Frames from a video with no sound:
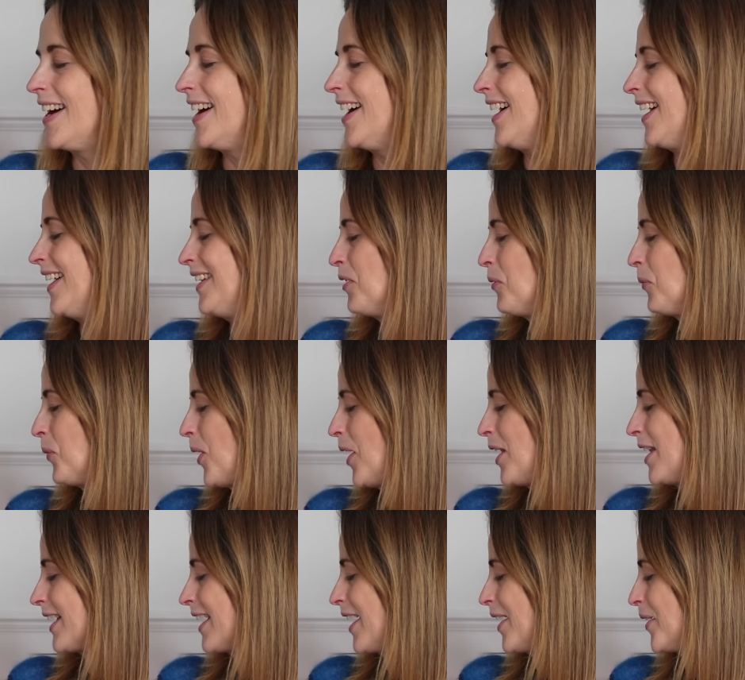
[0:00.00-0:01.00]
a little while
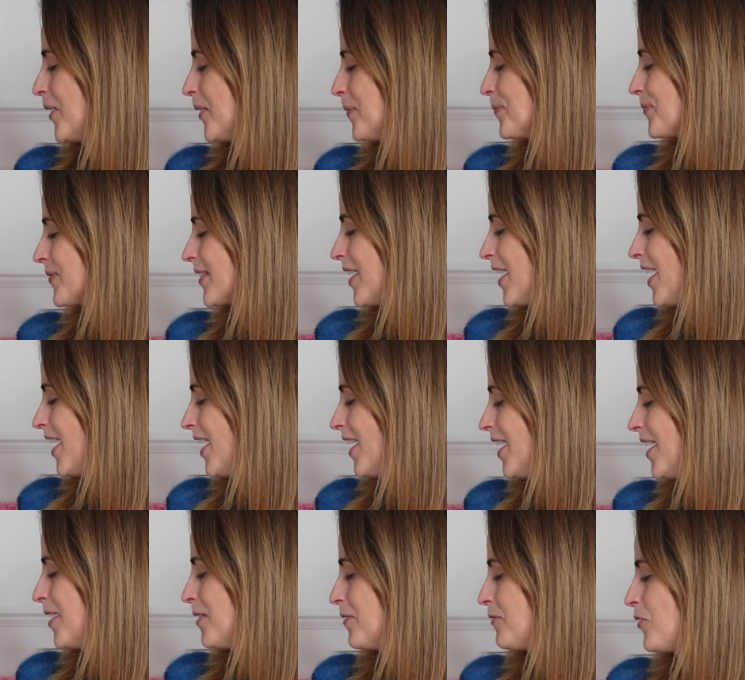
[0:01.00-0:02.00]
ago
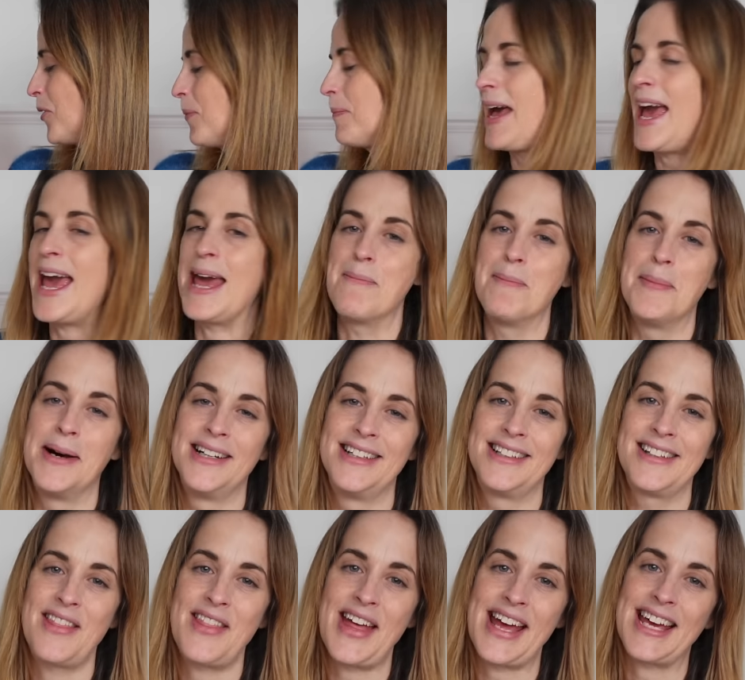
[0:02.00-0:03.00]
from Em.
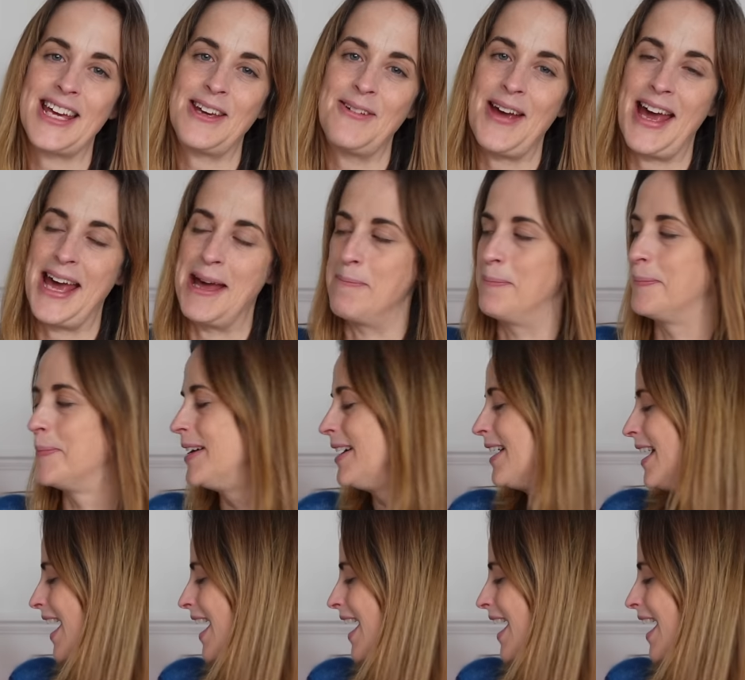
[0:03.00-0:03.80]
Thank you, Em.